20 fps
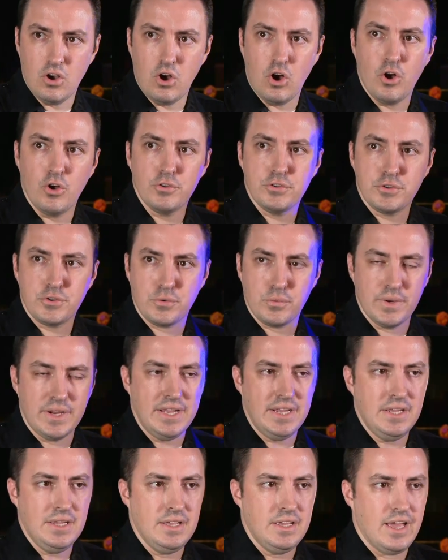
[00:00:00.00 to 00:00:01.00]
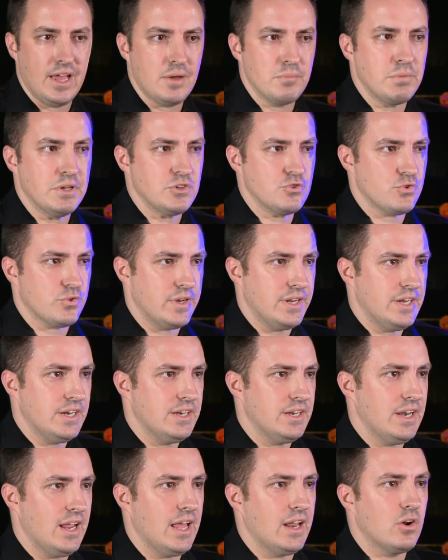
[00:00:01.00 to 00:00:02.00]
All three have been
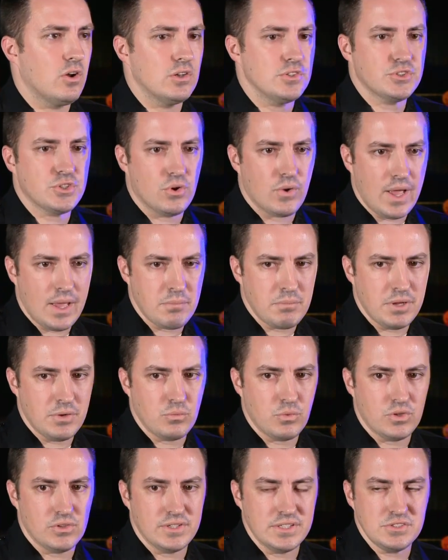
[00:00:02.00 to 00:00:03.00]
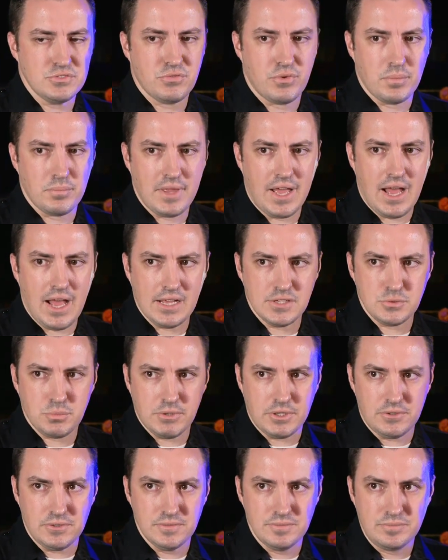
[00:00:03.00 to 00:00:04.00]
treated and also have been released from the
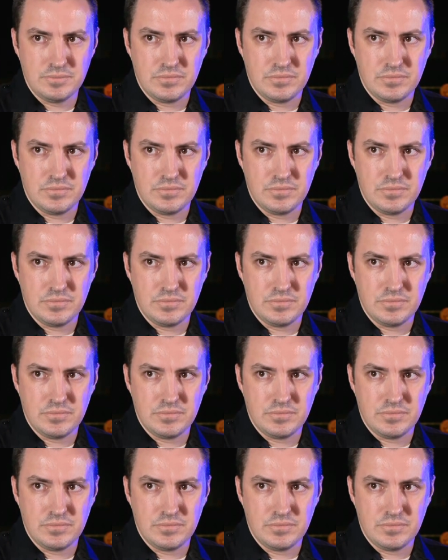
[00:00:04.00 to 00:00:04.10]
hospital.